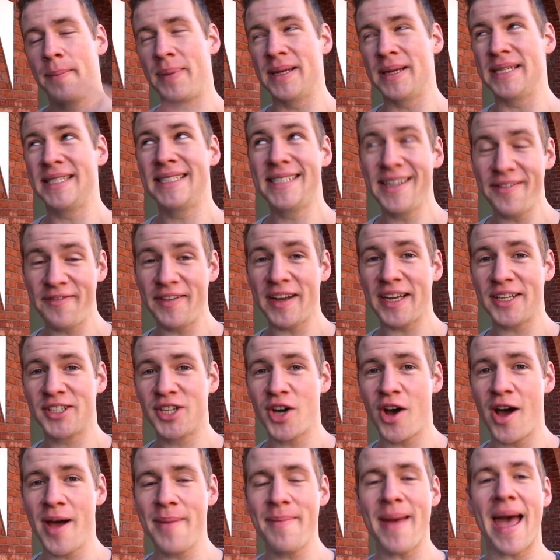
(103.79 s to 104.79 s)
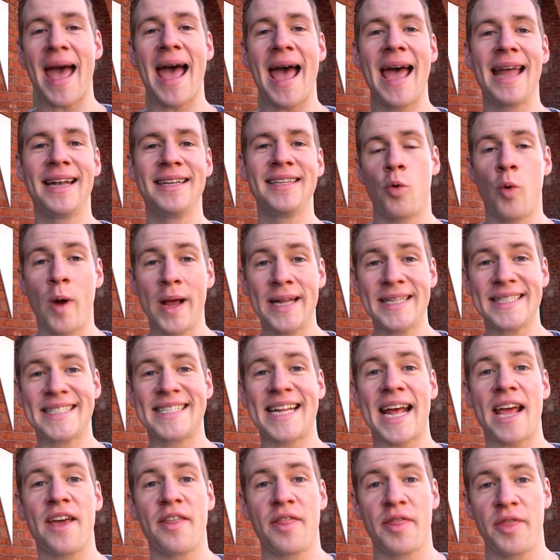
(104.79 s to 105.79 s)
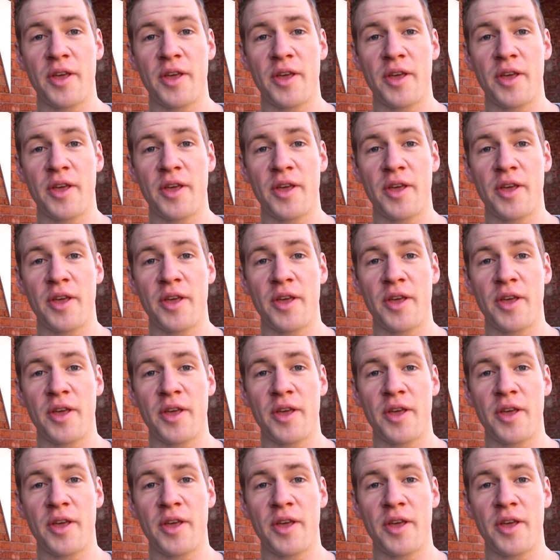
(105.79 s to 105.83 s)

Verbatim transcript: Pacific time, and Wednesday,